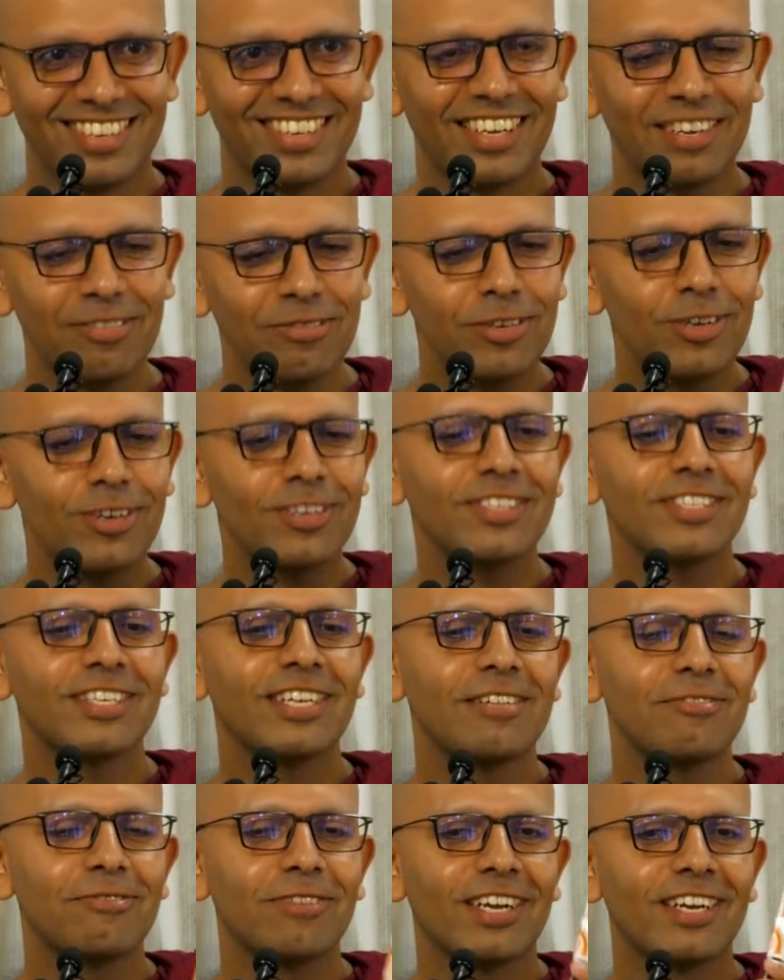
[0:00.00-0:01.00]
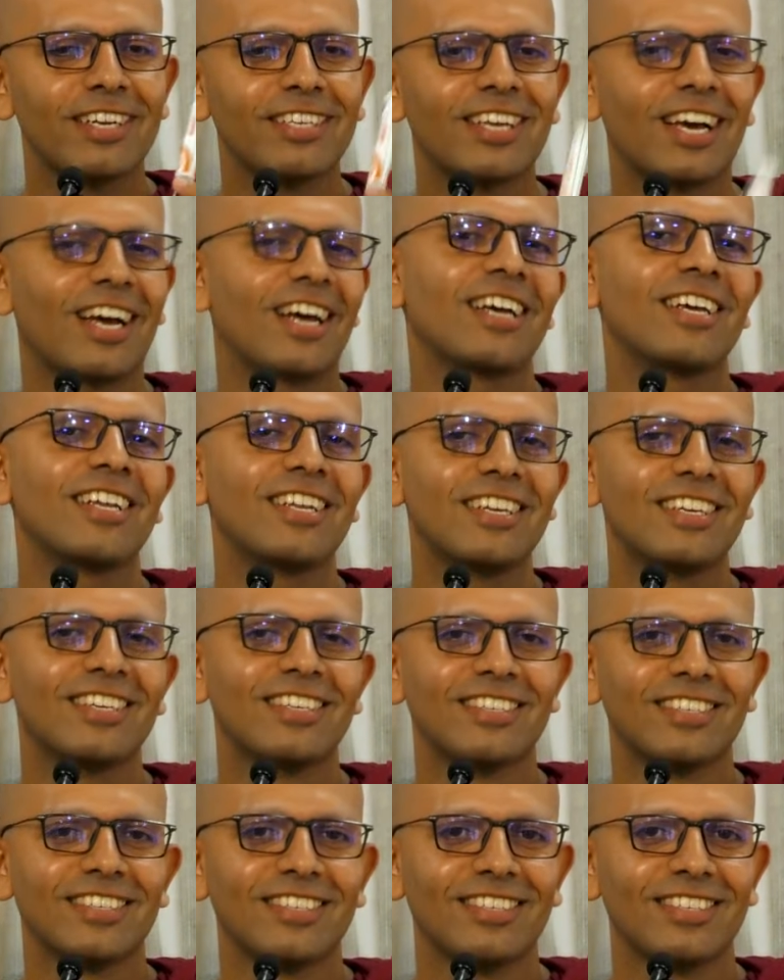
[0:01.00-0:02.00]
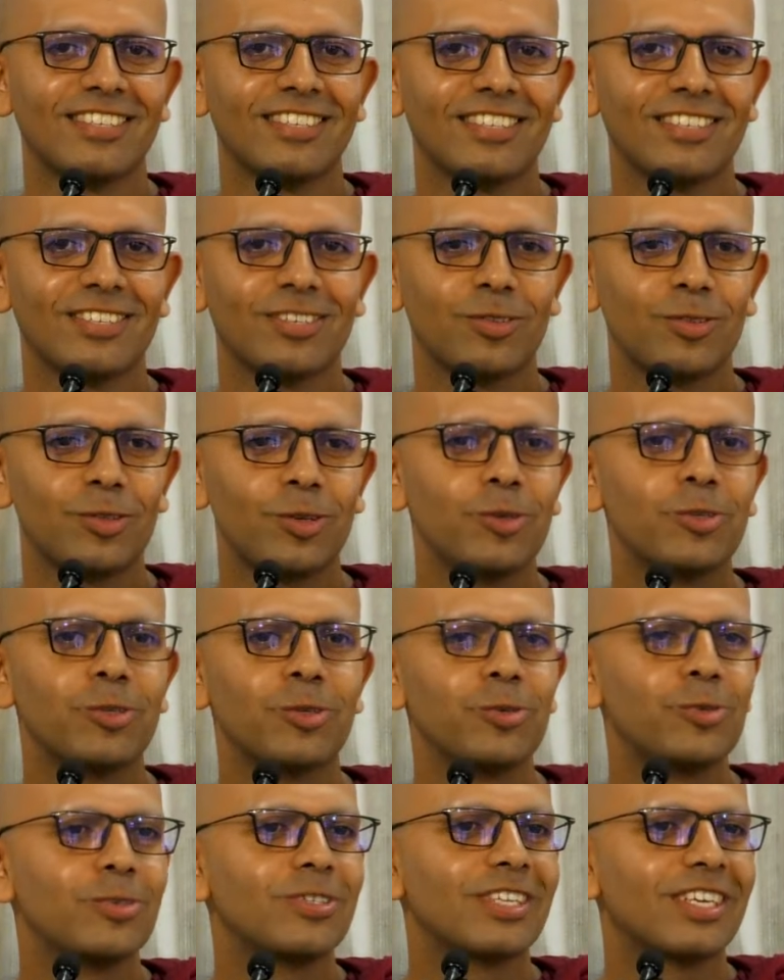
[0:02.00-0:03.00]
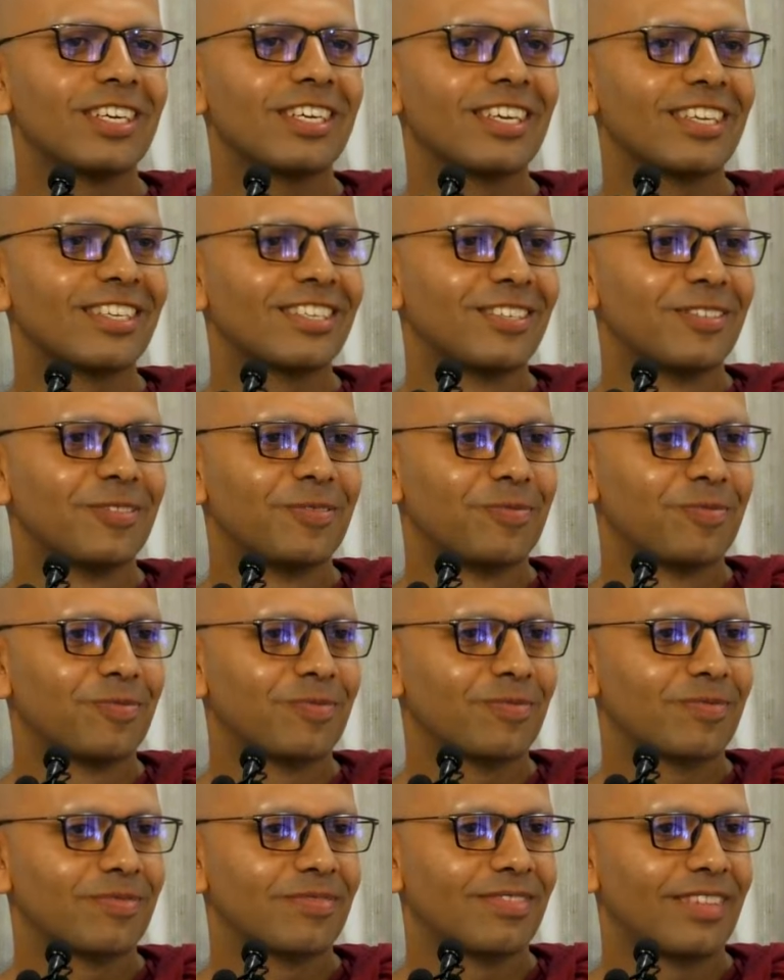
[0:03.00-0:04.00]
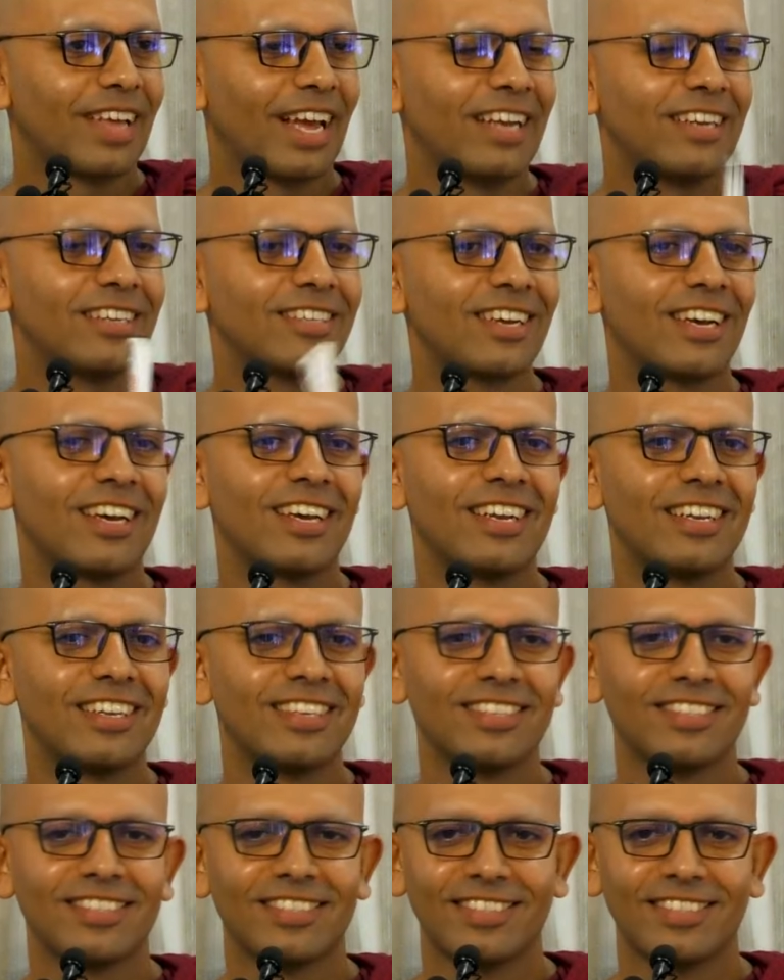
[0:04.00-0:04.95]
Give yourself entirely to those who seek it. Entirely.